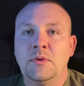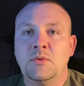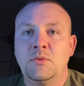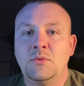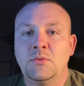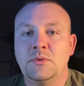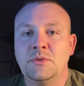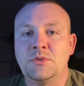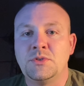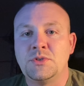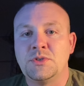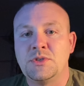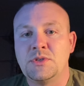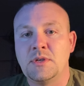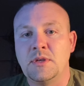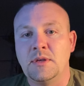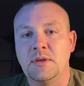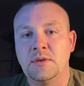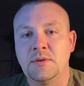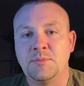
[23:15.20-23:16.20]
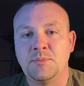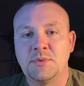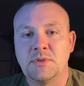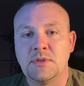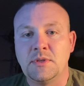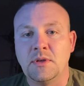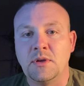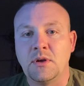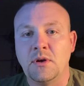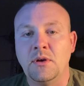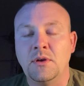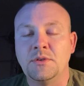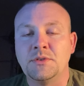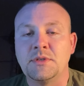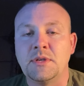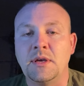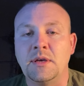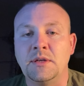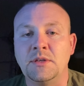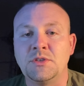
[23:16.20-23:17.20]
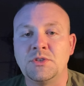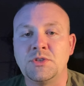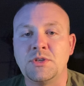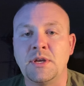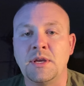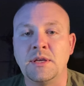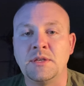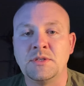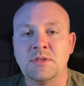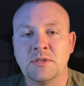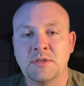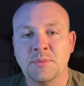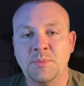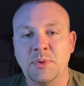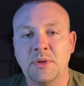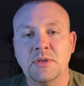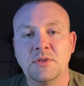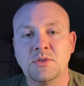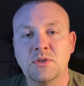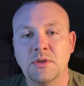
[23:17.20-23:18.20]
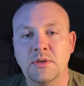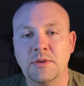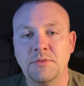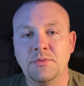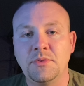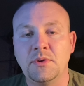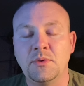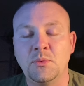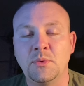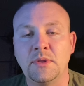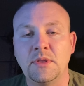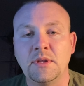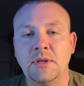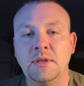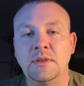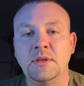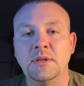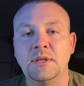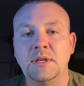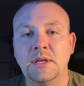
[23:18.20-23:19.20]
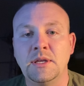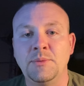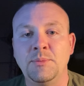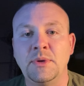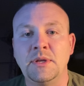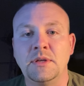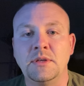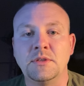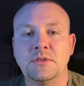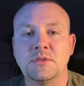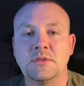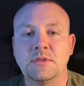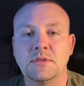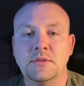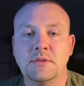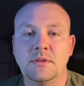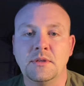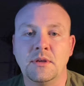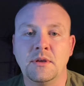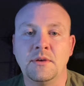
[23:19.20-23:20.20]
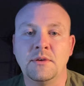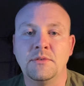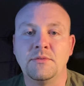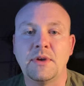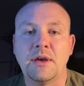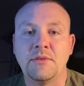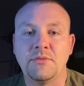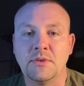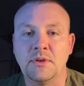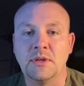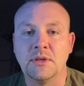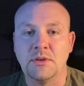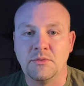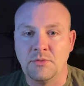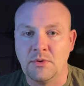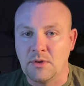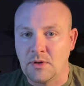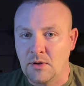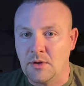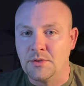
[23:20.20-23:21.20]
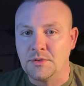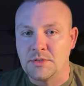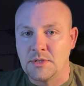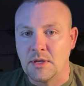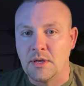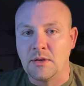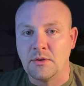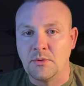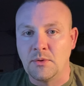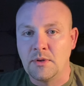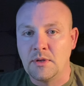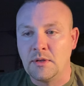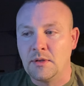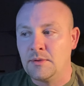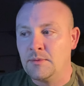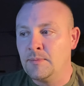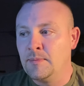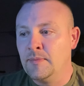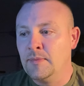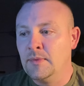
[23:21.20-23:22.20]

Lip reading: which skips the call sign exchange. It depends on if you're within the 10 minutes of having to give your call sign, okay?